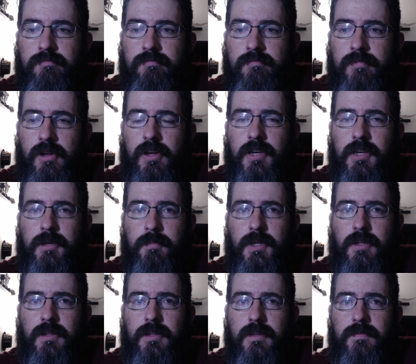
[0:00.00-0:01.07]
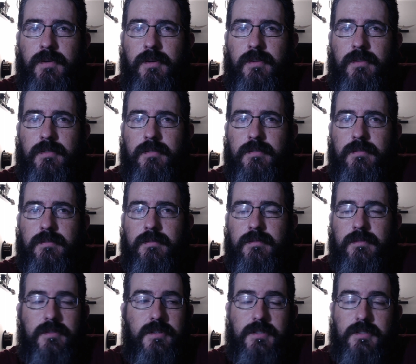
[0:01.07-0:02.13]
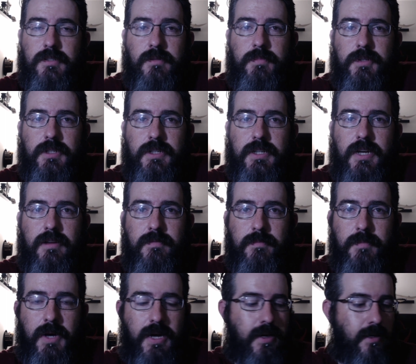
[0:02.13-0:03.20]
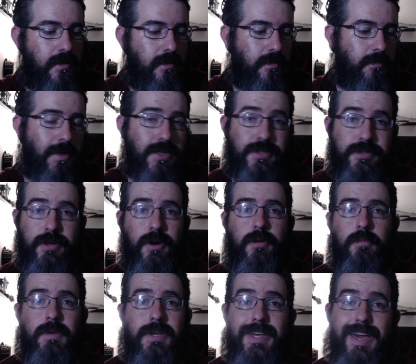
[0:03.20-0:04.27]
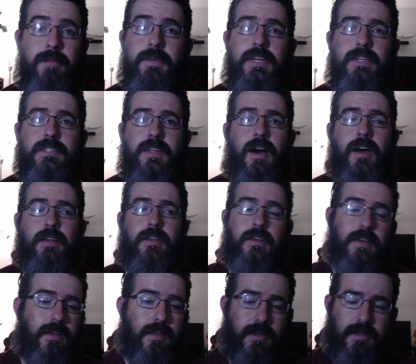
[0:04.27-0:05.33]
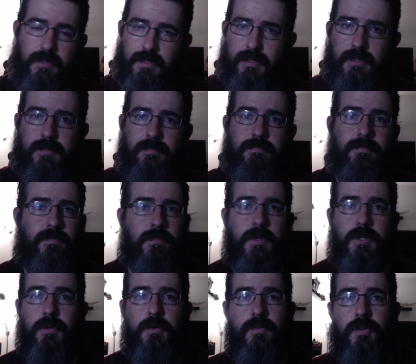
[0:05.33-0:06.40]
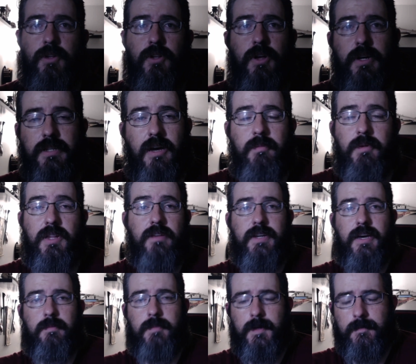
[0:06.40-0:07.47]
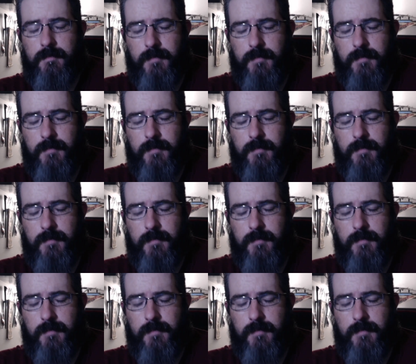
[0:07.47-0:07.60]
yeah, it can be a little difficult. It's completely out of my zone. I mean, gaming is not. I've been doing it for a long time. I love gaming.